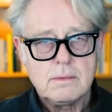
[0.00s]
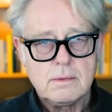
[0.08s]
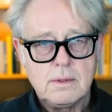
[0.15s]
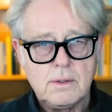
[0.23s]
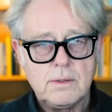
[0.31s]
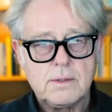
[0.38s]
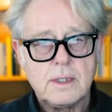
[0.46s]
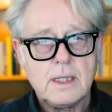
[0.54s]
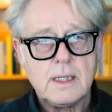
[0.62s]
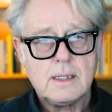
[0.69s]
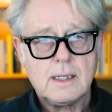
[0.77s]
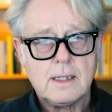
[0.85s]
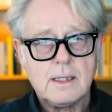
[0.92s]
you think
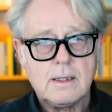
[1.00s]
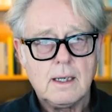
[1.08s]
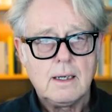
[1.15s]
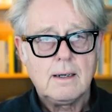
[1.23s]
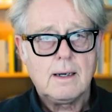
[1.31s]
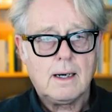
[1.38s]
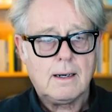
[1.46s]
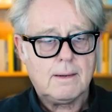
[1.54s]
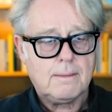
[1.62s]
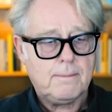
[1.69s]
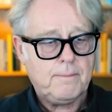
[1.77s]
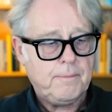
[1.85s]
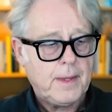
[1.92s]
that
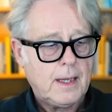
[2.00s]
um,